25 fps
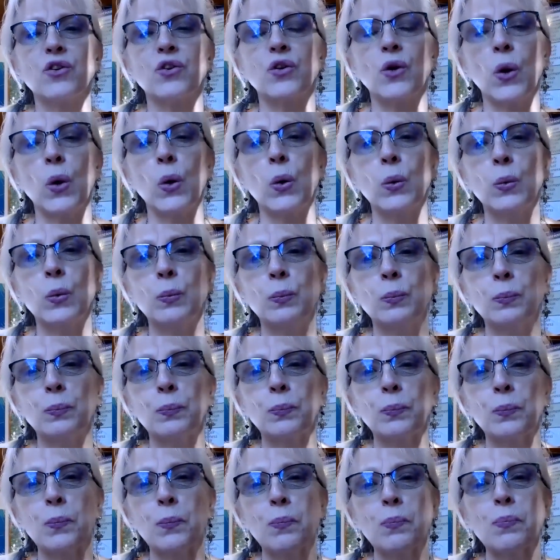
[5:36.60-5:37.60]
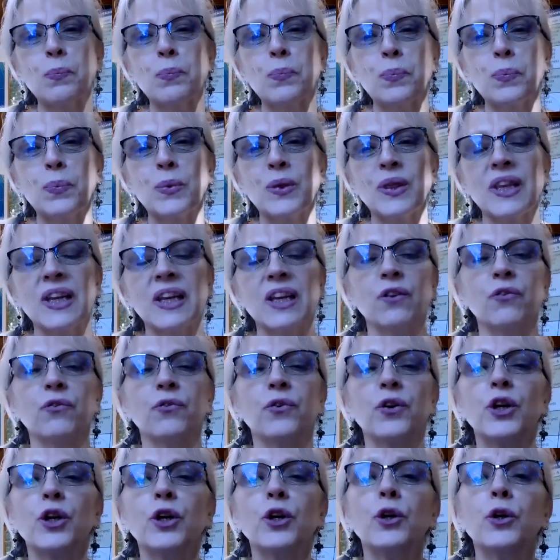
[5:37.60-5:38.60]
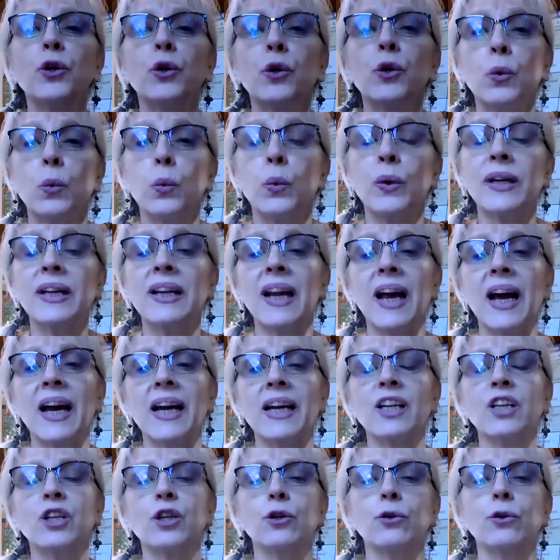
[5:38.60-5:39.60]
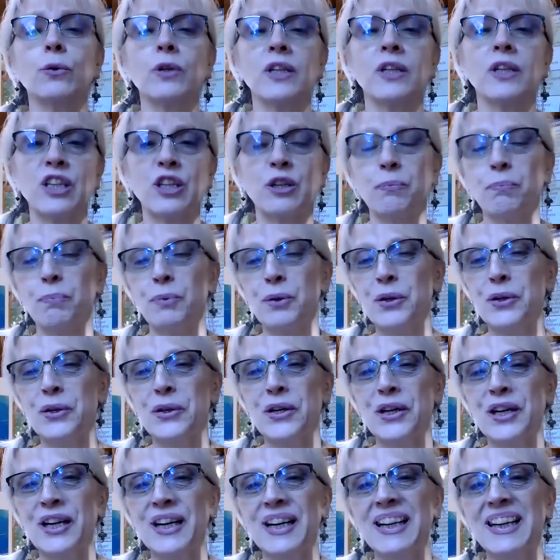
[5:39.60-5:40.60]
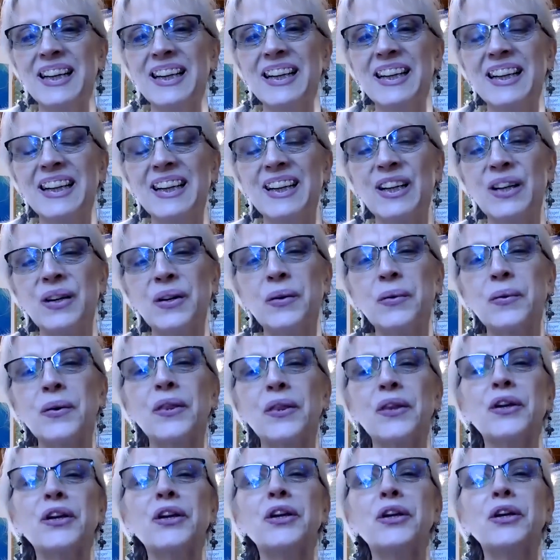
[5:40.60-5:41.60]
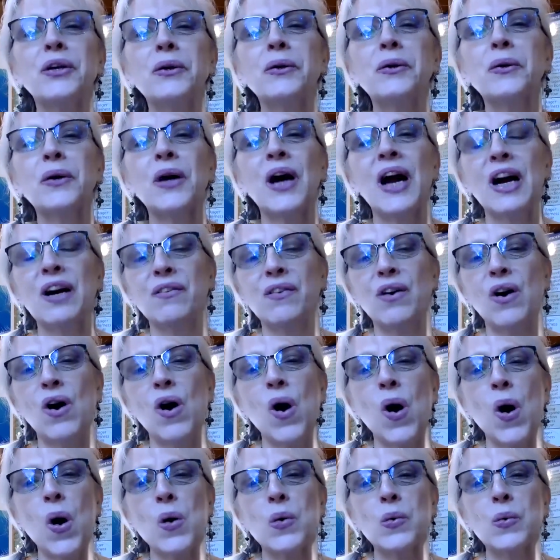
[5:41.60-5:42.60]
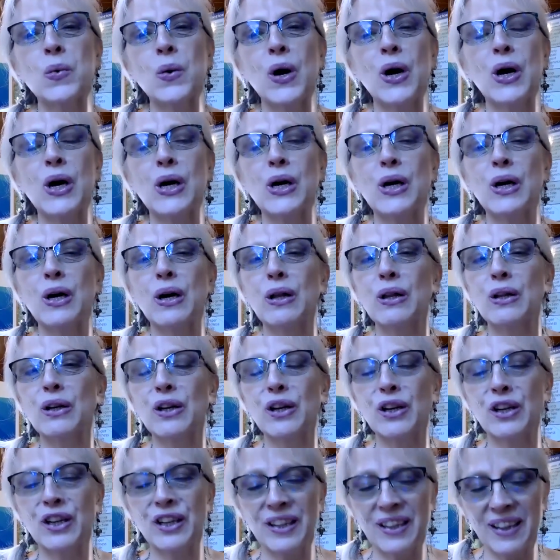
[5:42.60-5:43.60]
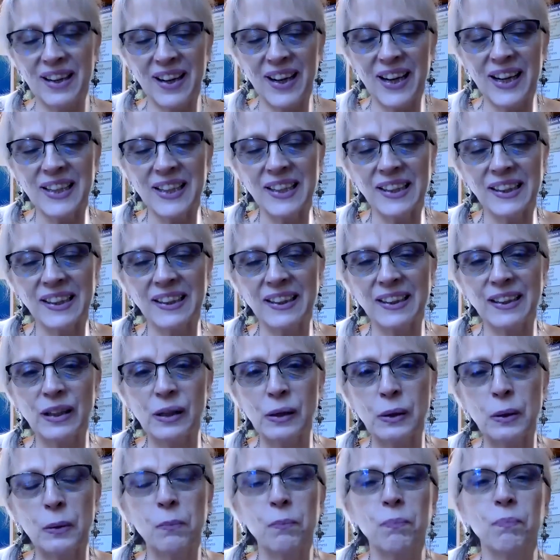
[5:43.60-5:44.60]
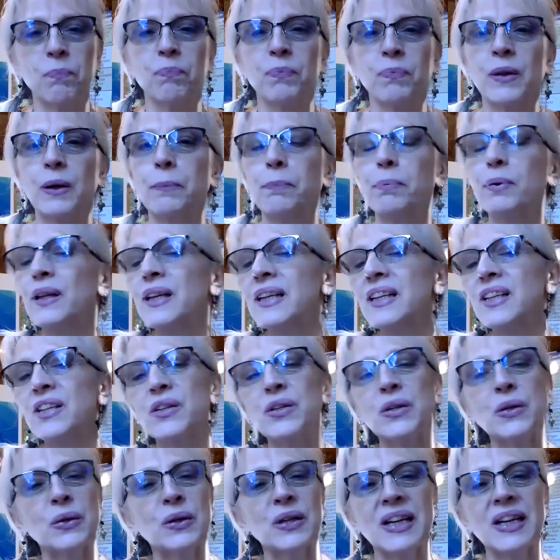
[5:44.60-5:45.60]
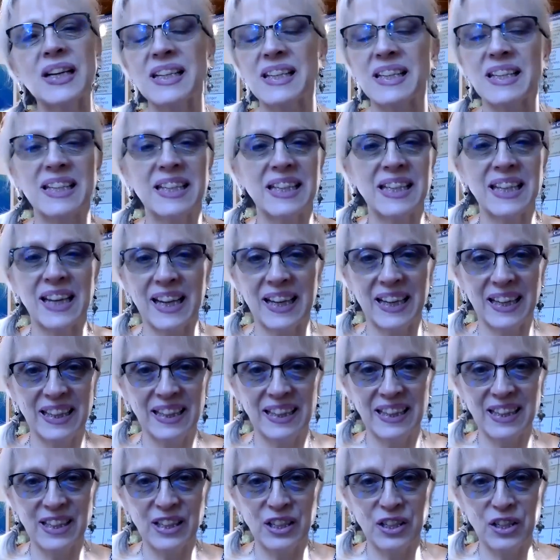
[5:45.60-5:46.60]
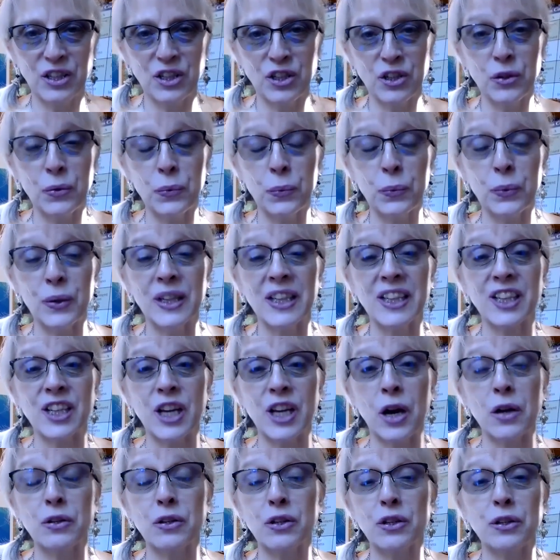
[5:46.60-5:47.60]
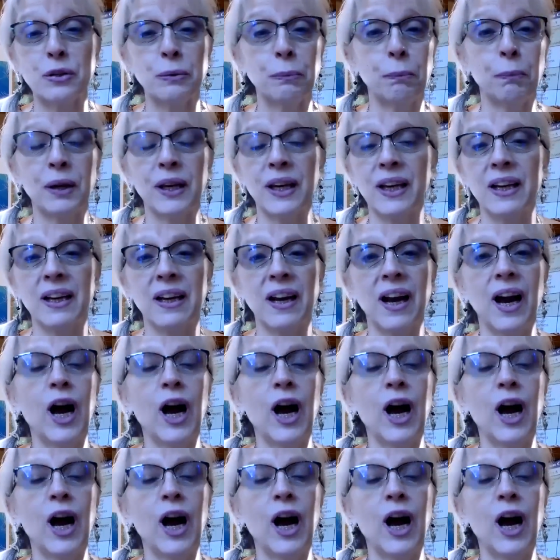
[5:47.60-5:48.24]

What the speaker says: So if you would like to explore whether you have a heart wall or not, please don't hesitate to reach out to me.